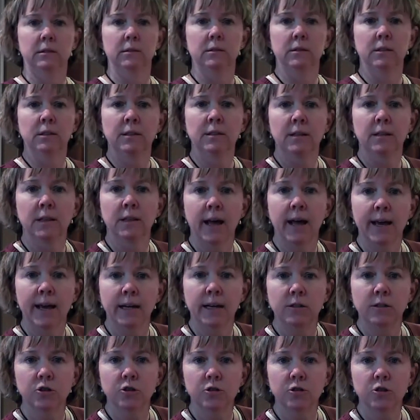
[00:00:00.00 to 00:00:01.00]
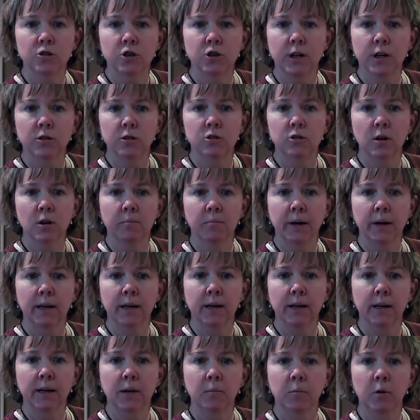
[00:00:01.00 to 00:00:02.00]
The lighting just changed on my
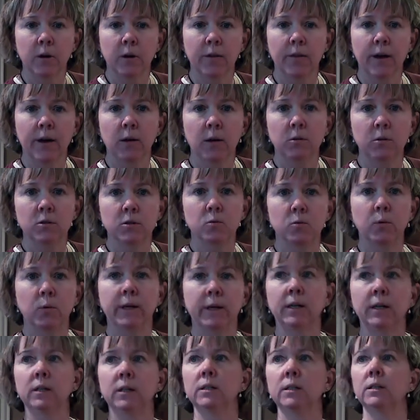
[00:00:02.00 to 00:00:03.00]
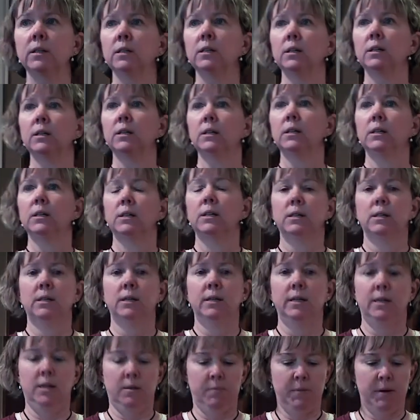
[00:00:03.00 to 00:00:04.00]
camera. That was weird.
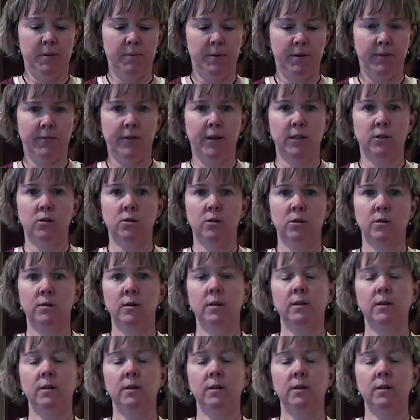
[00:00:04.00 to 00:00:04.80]
Here, maybe if I turn the